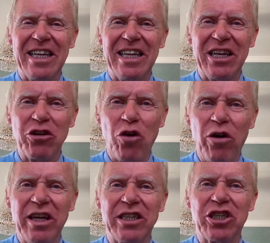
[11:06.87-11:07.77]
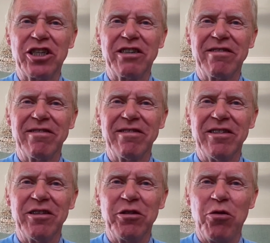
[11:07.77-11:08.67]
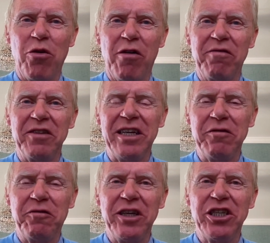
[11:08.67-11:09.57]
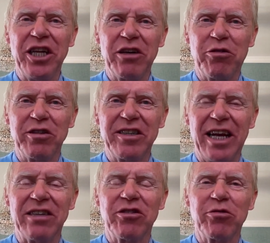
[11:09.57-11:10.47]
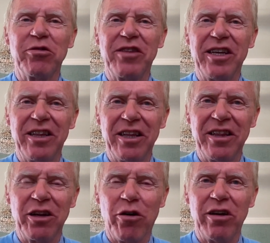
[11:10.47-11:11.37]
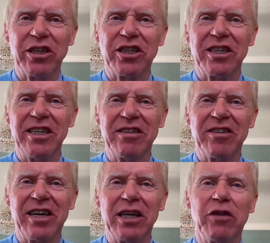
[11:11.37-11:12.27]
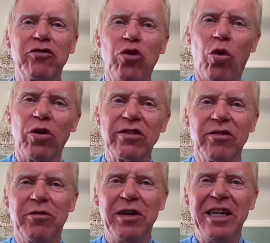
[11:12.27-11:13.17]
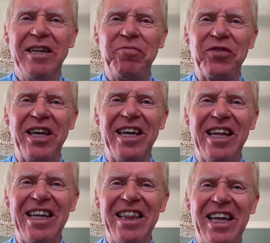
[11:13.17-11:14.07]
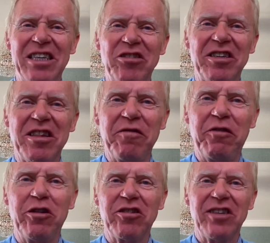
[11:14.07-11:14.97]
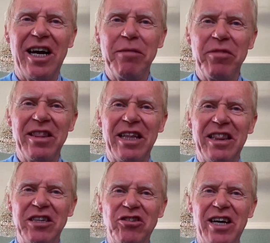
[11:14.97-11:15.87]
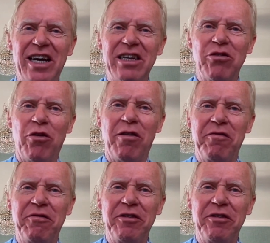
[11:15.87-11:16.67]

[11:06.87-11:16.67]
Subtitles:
knowledge of infringing content, so to say, the knowledge, it's a kind of tort. So that is the first time that this kind of